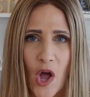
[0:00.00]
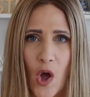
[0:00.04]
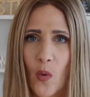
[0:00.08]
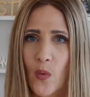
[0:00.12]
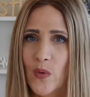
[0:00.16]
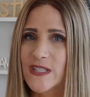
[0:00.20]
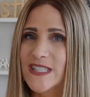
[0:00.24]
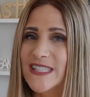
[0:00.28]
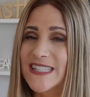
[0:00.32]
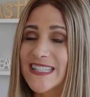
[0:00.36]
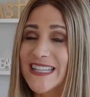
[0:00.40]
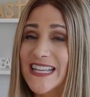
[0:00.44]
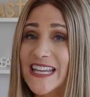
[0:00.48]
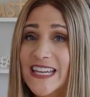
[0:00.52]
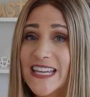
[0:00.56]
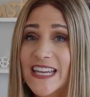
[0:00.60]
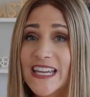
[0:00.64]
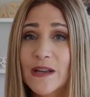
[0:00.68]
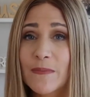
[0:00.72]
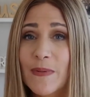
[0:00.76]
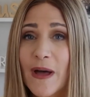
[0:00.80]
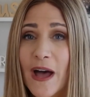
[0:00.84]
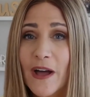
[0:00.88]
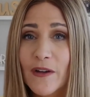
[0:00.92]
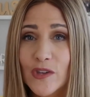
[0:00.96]
Was
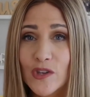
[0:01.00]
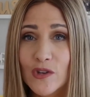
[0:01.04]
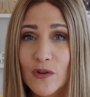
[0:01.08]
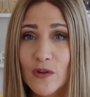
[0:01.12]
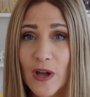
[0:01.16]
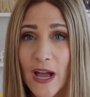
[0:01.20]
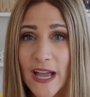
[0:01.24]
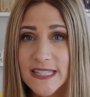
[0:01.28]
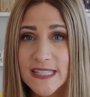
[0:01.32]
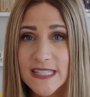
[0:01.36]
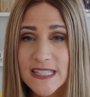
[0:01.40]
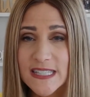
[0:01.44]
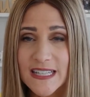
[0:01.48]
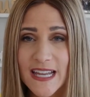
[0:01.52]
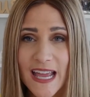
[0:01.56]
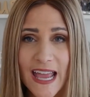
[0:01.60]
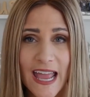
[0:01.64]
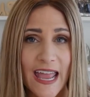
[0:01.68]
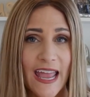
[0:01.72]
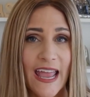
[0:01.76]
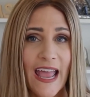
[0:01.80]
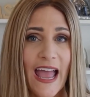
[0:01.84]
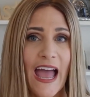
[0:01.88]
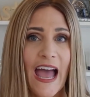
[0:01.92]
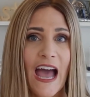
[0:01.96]
thinking about you guys
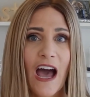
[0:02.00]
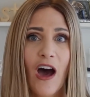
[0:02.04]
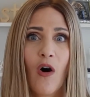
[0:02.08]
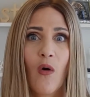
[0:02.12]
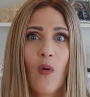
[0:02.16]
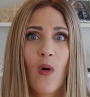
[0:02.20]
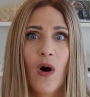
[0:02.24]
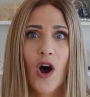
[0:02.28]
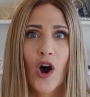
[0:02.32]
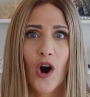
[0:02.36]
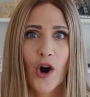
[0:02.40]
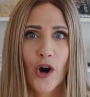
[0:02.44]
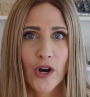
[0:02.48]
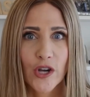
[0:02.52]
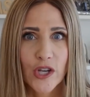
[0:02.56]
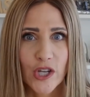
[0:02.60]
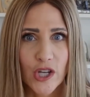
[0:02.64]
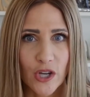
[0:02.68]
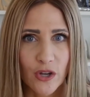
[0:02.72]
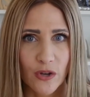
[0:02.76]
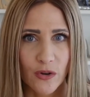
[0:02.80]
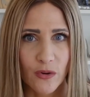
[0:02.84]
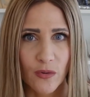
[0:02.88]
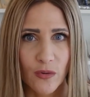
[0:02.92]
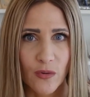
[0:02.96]
today. How are
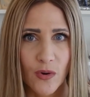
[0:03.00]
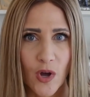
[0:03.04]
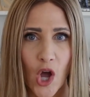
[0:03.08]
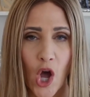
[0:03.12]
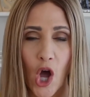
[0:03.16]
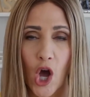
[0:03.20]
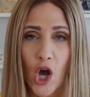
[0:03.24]
you?